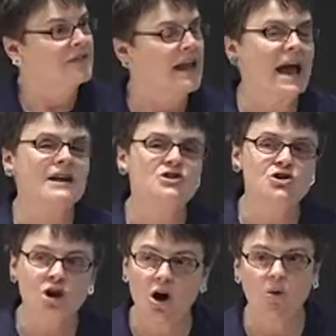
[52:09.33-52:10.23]
they had
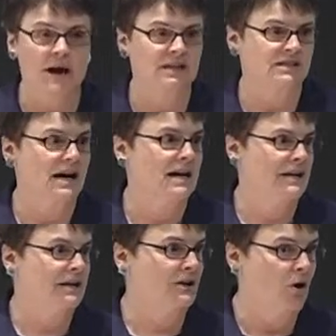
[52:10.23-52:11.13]
no
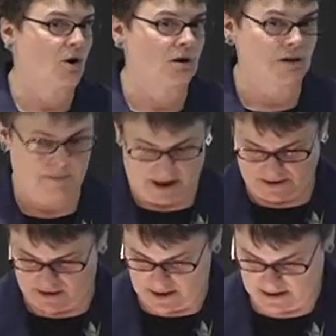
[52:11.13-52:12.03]
anxiety at all about
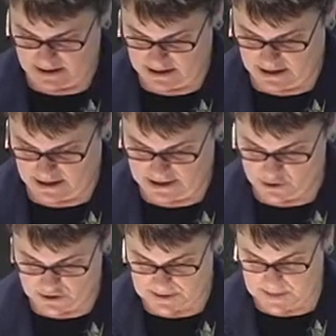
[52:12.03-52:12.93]
the thing that uh,
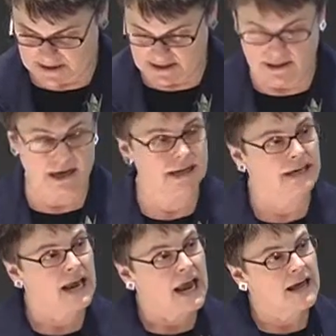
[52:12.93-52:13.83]
interests me
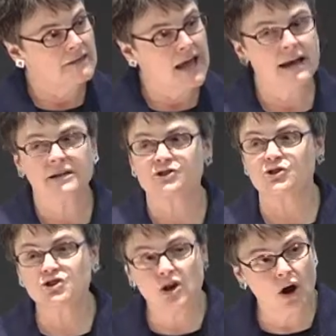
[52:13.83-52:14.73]
tonight, and that is
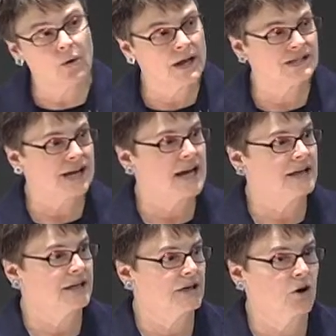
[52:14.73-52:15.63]
no
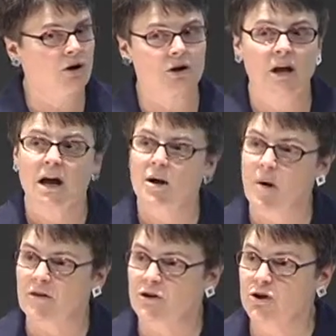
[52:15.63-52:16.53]
anxiety at all
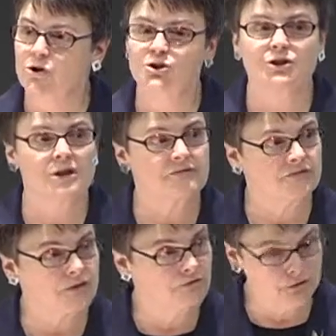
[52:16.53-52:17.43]
about the notion that
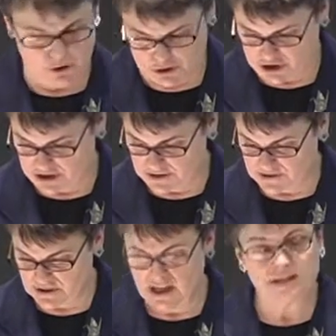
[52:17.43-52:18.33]
for
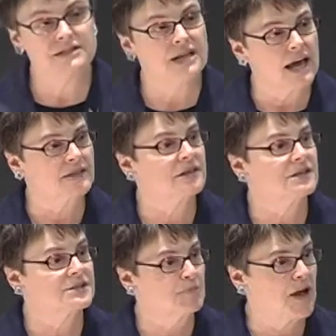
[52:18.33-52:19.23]
virgins, death
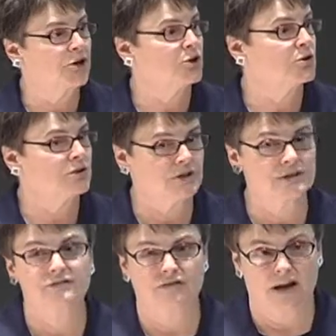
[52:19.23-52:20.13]
is better than
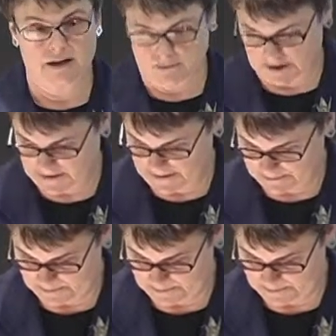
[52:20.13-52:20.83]
defilement.